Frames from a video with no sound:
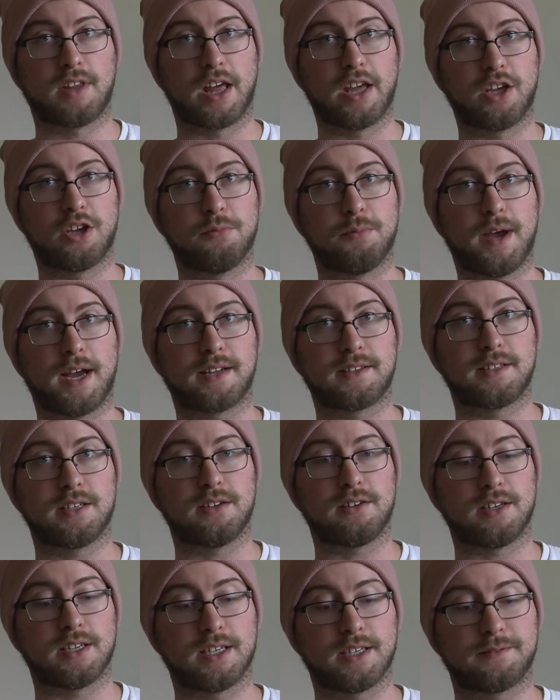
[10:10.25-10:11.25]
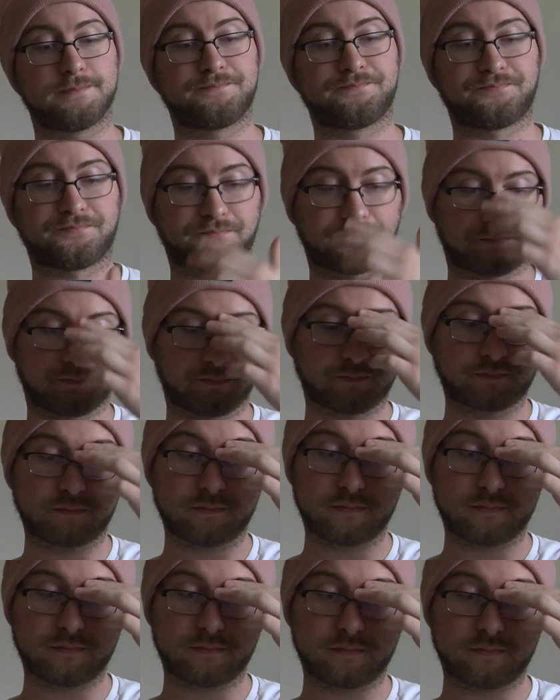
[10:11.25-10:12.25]
Thank you, bacteria
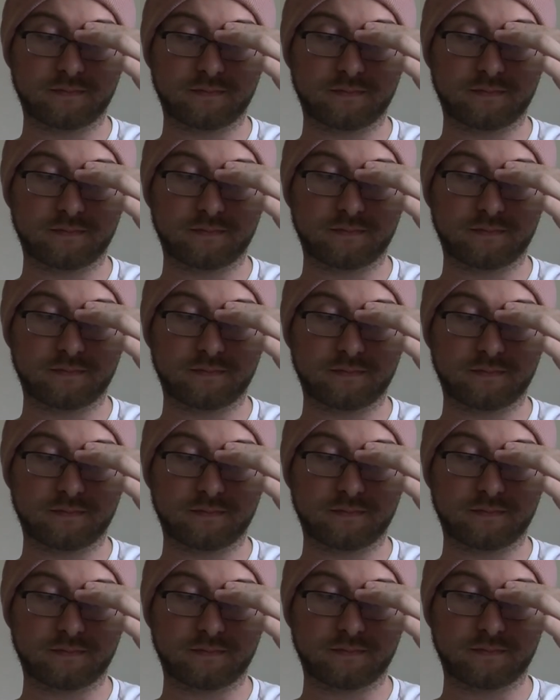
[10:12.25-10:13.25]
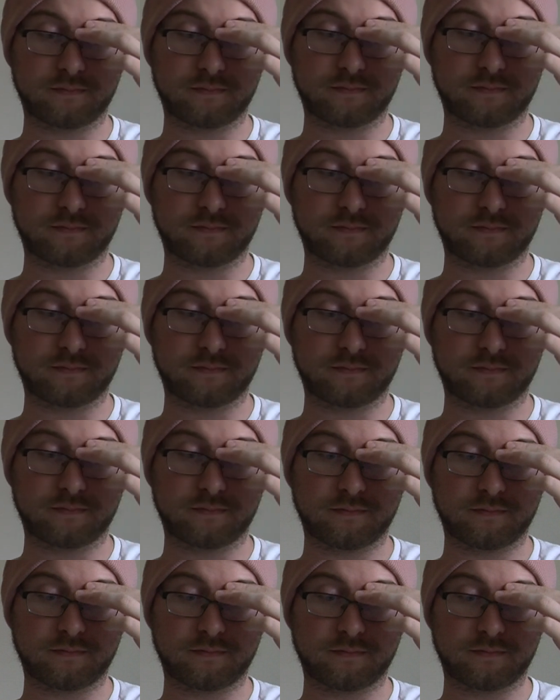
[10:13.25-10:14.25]
editing how dirty is here, and I
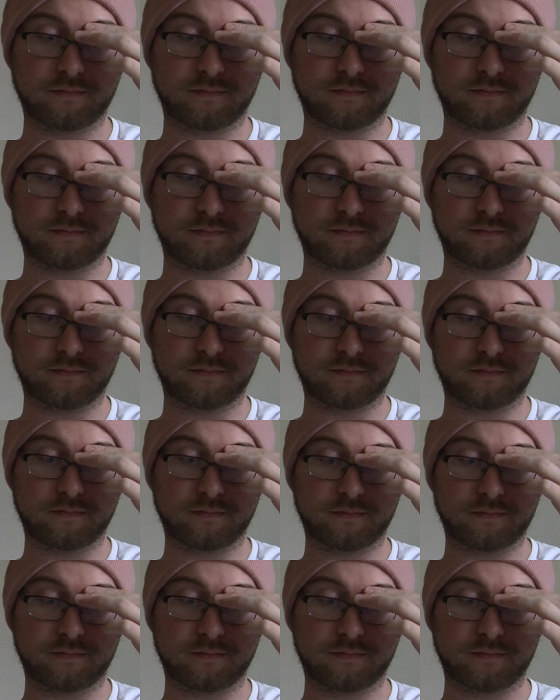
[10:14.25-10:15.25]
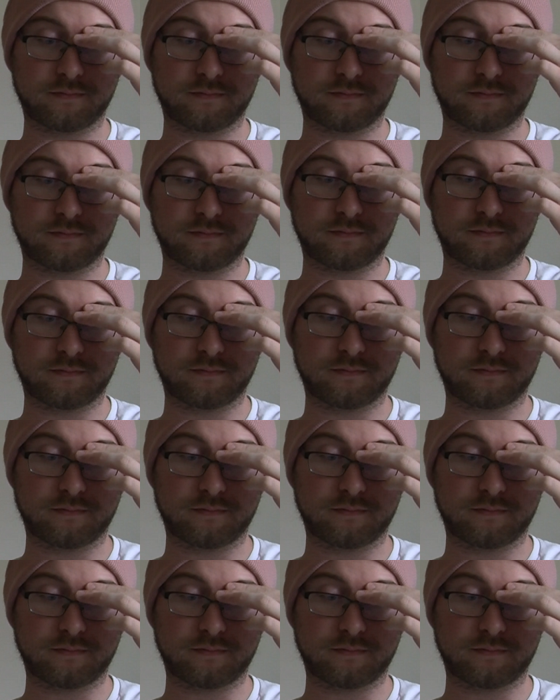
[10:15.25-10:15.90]
actually am shocked. I cannot